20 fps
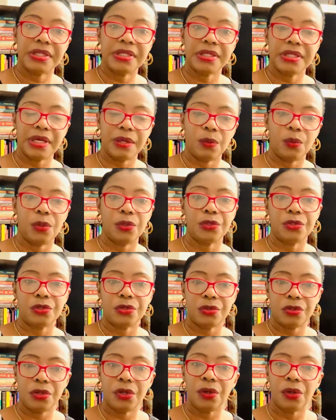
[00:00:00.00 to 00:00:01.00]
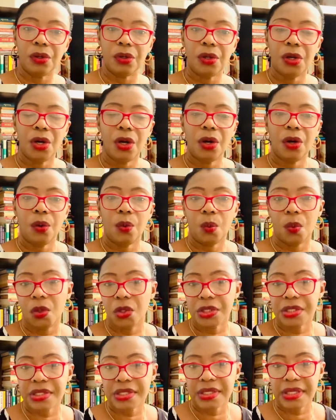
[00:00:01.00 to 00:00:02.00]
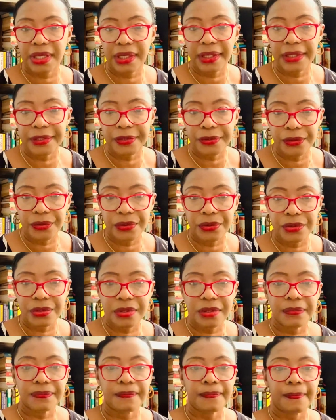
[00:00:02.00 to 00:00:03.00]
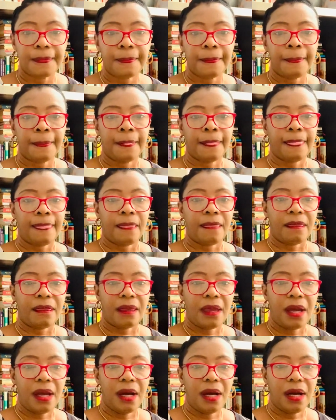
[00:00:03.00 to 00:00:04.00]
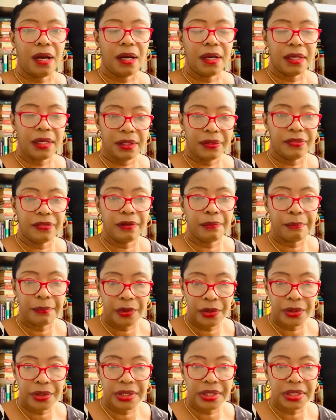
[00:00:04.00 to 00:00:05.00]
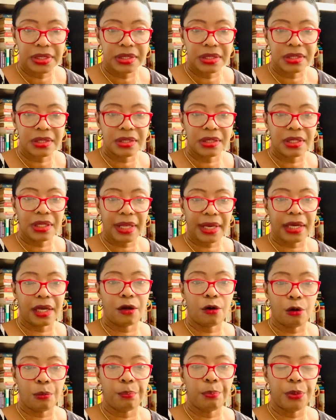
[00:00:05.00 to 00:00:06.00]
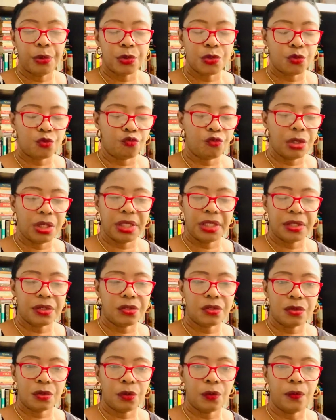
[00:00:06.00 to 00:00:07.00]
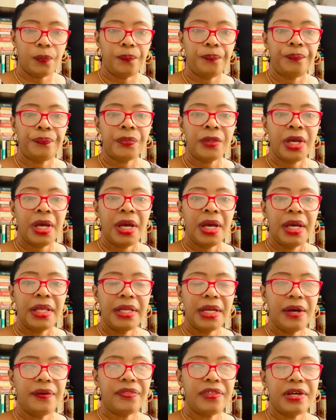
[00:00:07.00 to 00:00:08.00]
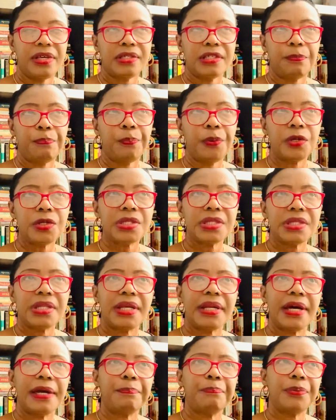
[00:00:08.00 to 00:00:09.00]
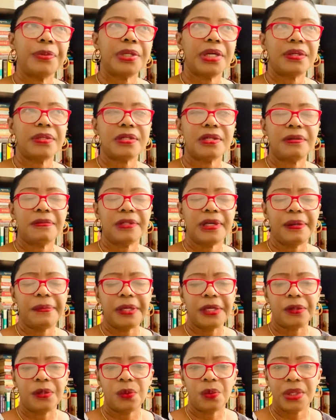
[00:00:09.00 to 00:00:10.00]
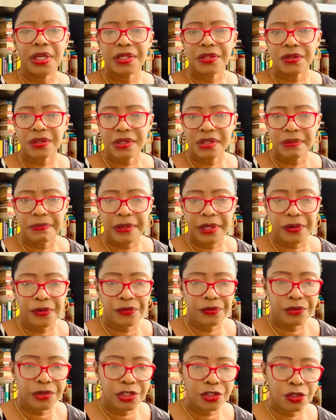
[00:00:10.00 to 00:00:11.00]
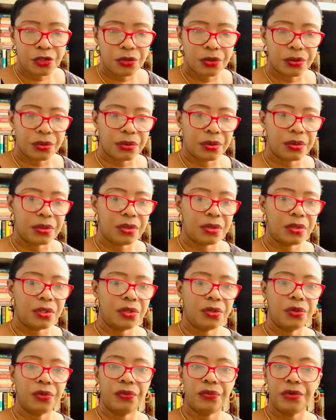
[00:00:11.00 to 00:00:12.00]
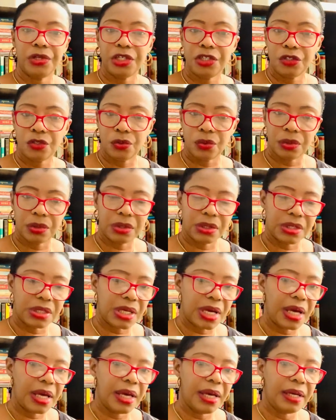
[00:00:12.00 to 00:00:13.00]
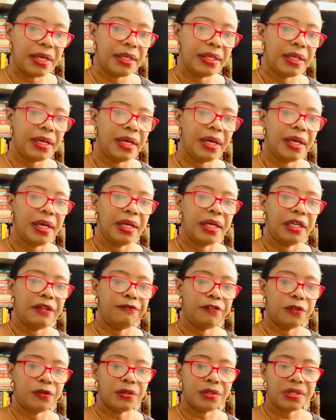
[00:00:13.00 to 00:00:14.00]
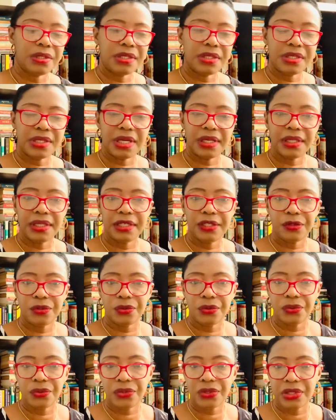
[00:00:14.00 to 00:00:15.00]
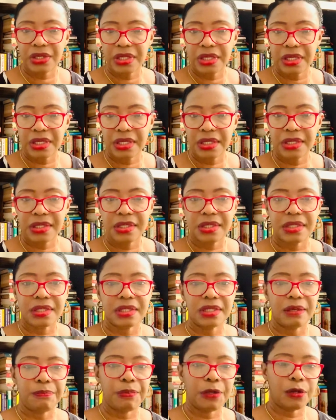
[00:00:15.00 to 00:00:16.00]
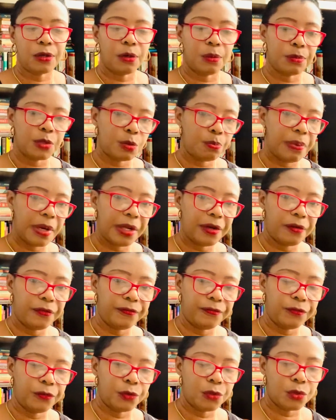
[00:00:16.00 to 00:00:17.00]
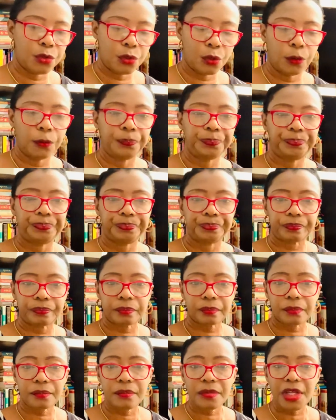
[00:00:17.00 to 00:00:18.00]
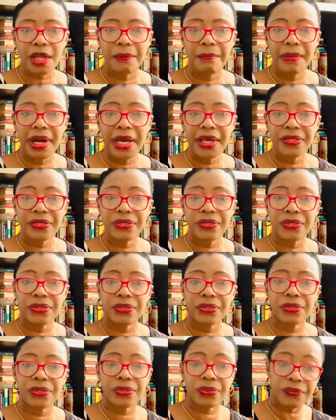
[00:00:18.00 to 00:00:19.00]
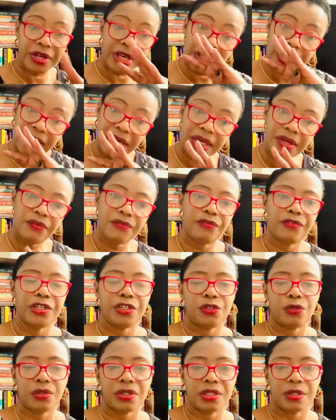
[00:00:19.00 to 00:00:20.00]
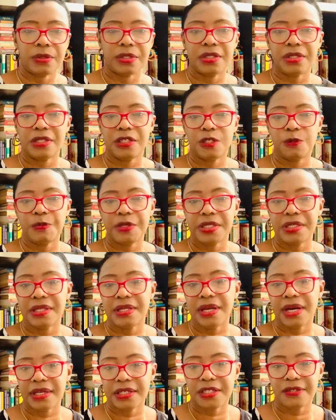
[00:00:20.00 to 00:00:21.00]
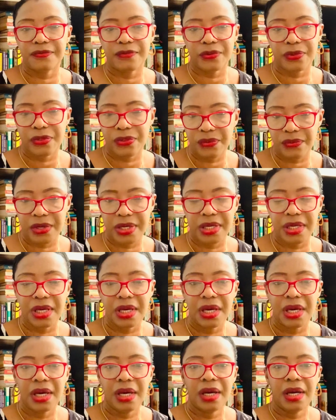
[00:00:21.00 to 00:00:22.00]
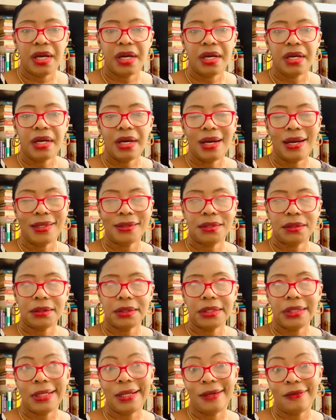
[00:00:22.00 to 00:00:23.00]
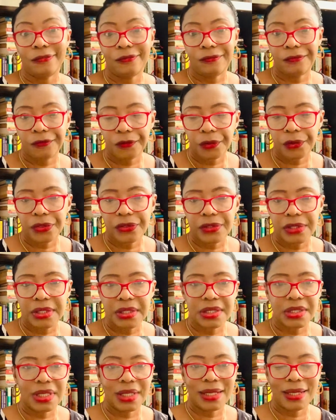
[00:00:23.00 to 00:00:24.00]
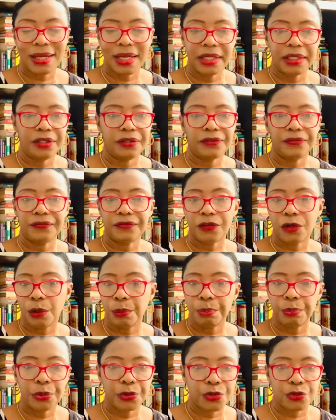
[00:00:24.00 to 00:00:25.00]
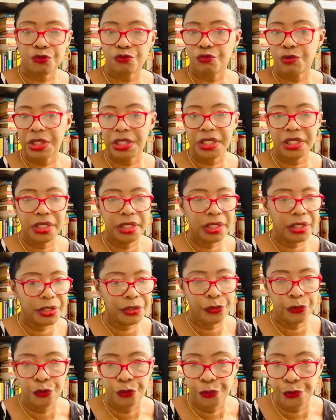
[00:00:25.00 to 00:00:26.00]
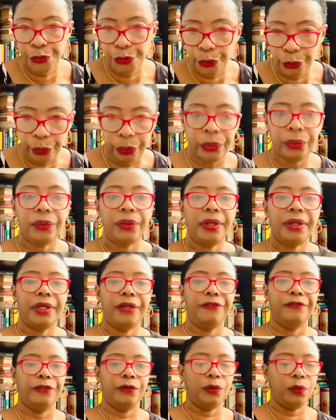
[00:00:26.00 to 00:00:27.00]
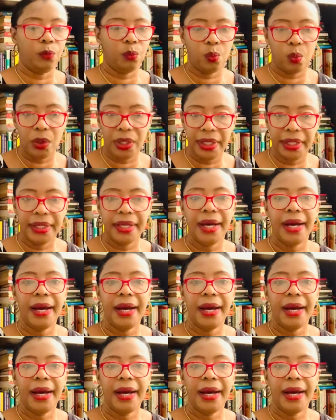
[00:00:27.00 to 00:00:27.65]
that wants to know what Stella does in the mornings, like compulsorily. So now there's a post that I put out some time ago where I talked about rituals, your rituals, and if you consistently do these, it becomes part of you. So my three rituals, because this person asked for three, I actually have four things I kind of compulsorily do, even when